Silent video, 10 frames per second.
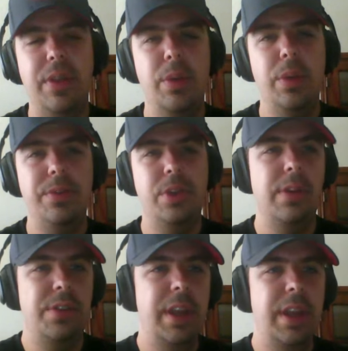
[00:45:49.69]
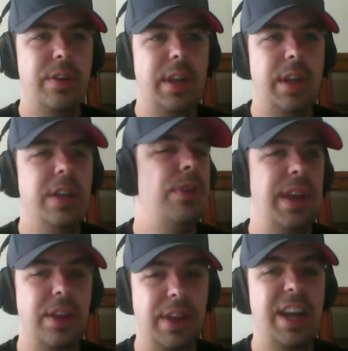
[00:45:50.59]
view of Jarvis Landry and
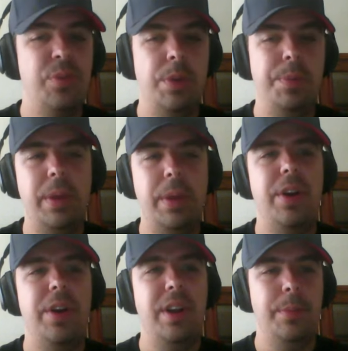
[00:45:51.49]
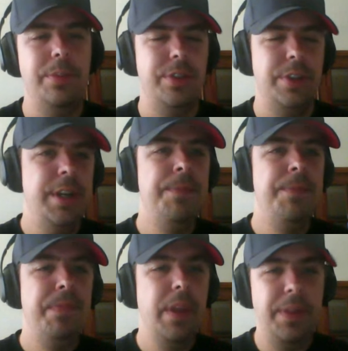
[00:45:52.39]
his actual PPR numbers,
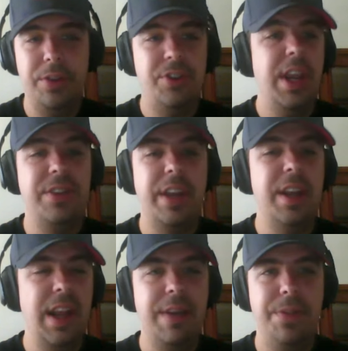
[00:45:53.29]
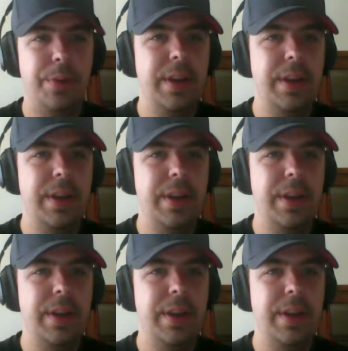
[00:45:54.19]
there's a chance I could have 3